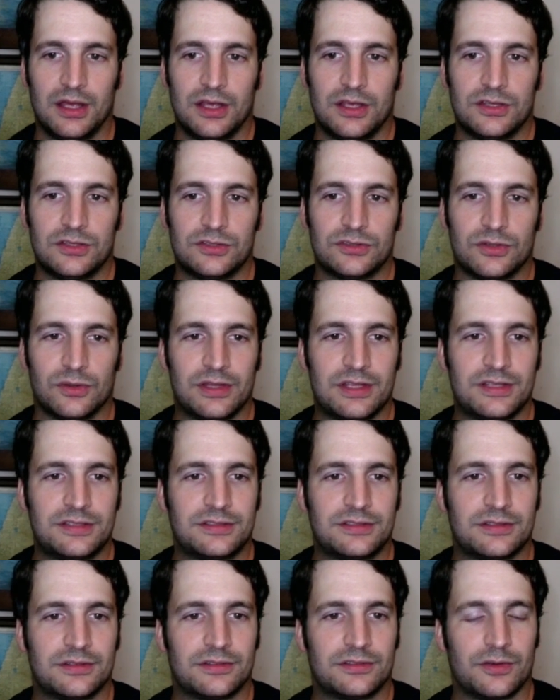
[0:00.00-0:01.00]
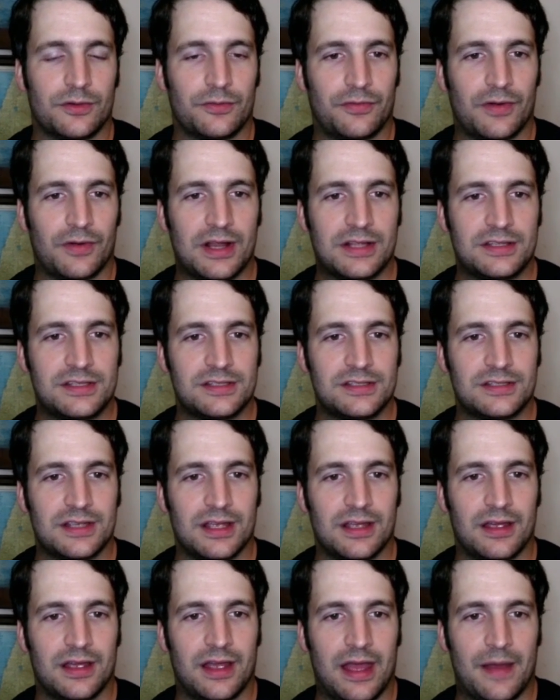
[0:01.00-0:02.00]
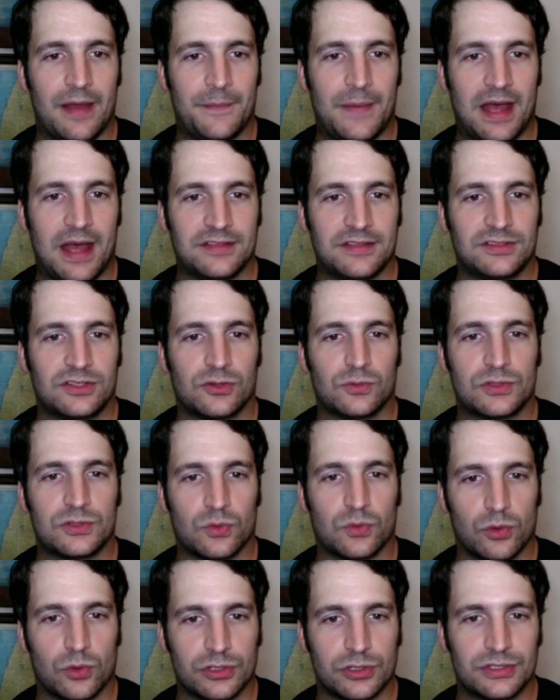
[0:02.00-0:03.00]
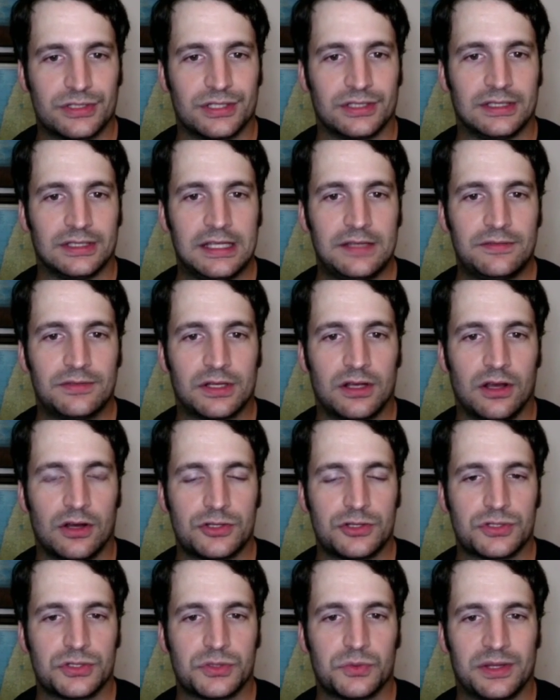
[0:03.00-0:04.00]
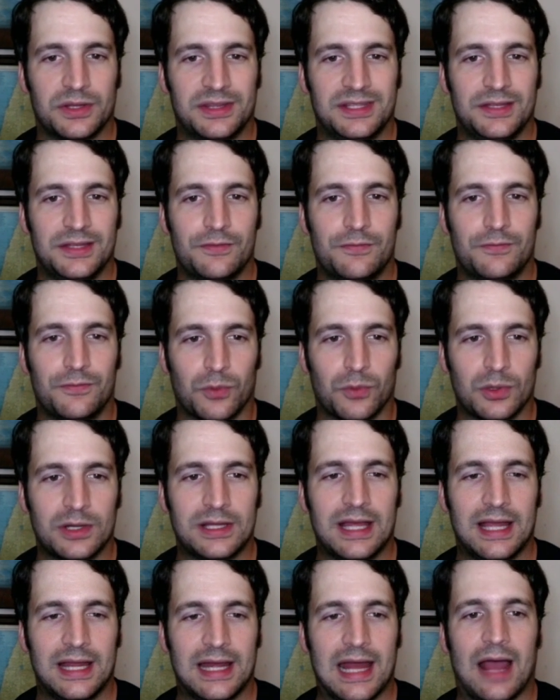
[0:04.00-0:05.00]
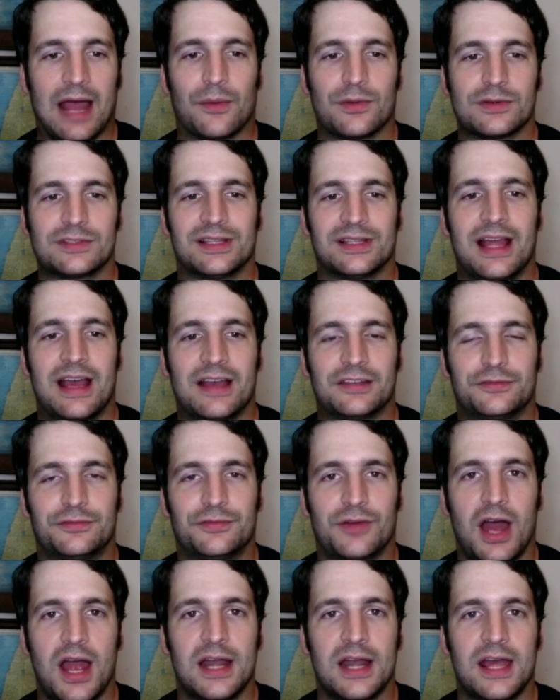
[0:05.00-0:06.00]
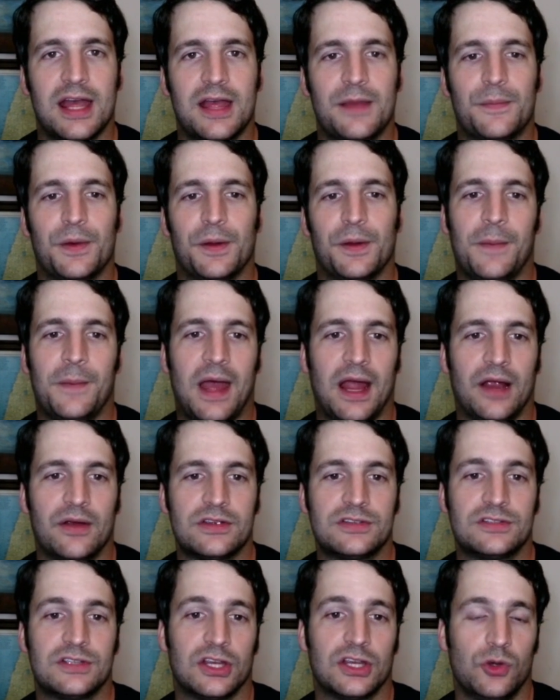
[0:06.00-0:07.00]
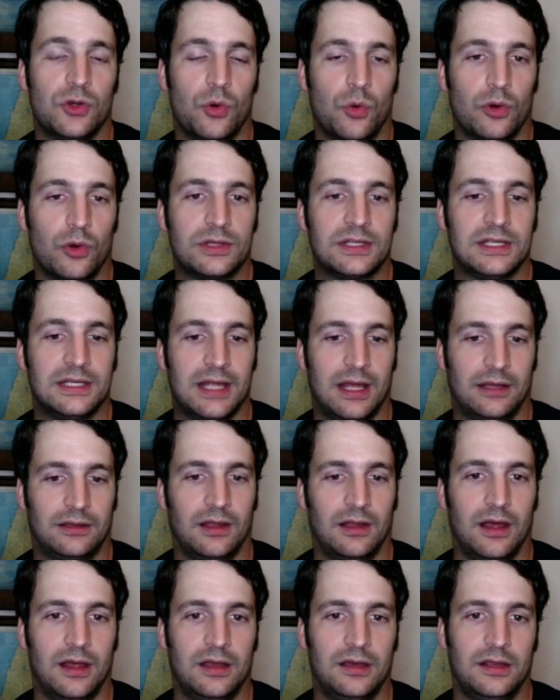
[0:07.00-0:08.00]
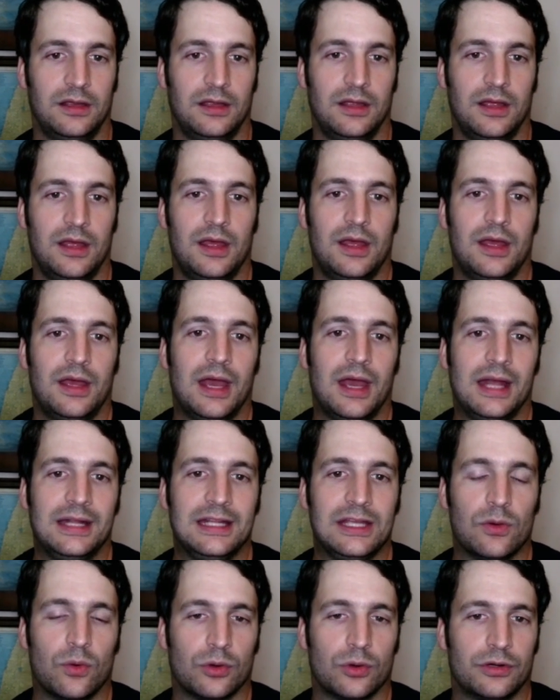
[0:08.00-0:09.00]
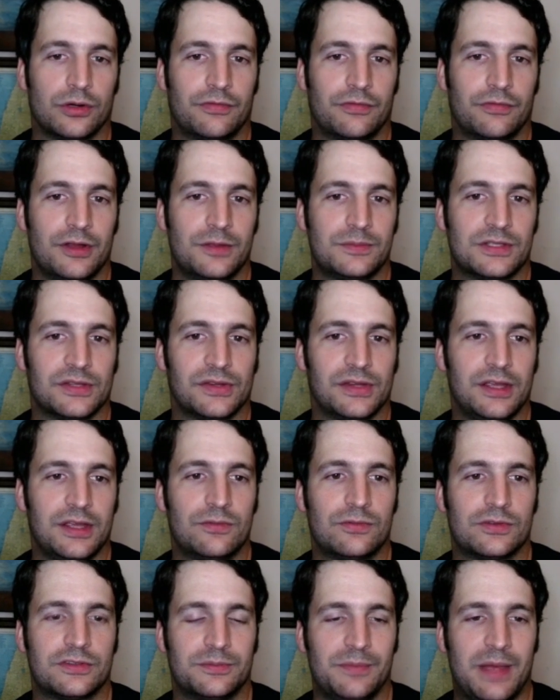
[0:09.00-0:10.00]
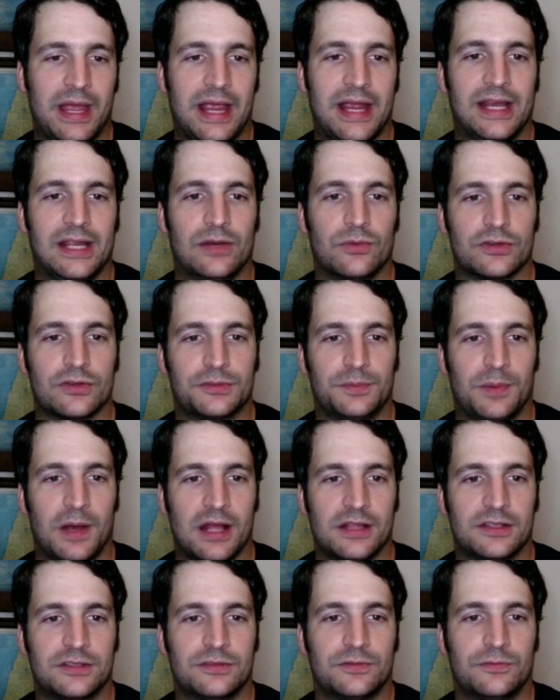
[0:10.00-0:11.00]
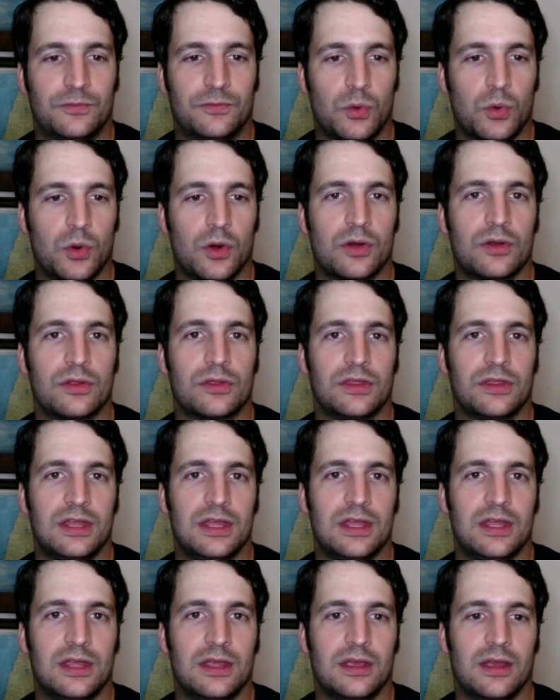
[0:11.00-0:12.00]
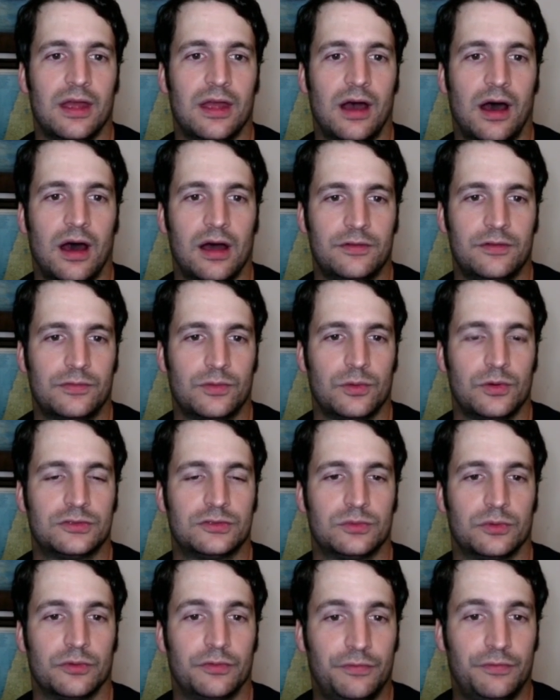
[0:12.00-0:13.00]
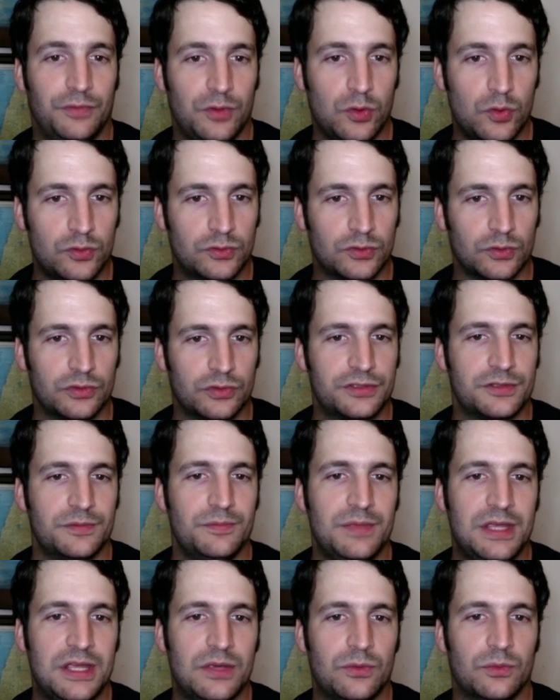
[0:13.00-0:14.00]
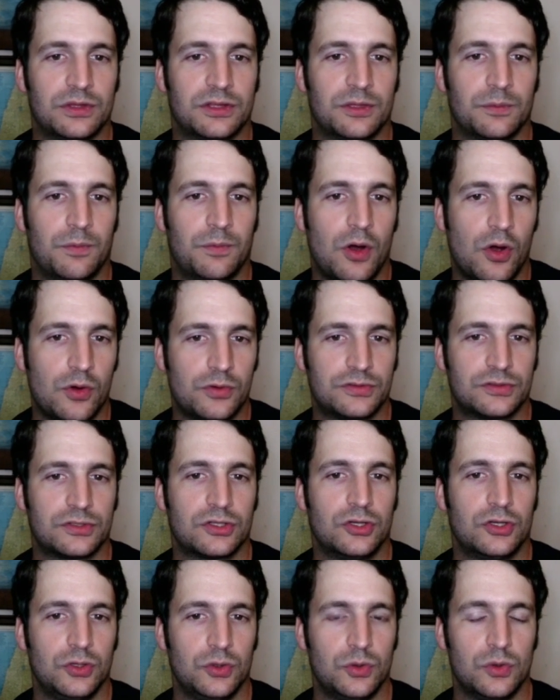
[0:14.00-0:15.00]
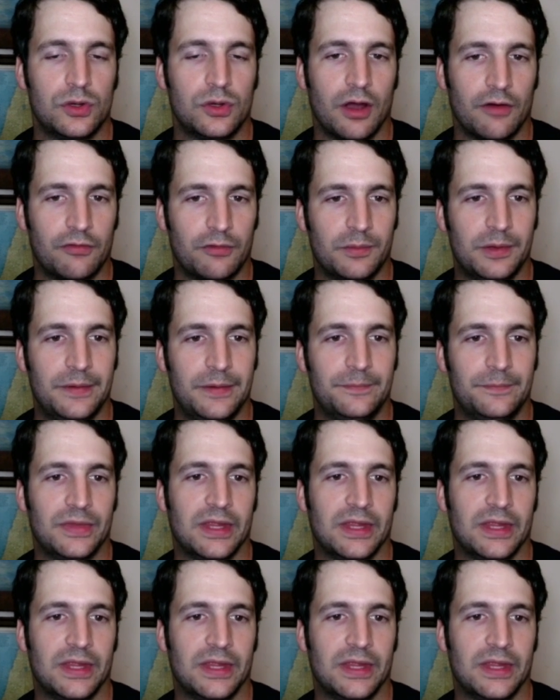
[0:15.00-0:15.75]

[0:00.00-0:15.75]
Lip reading: So France's ambassador was ordered to leave the country within 48 hours last Friday, but Paris ignored the deadline, and the order for him to leave was made in response for the envoy's refusal to meet with the post-coup government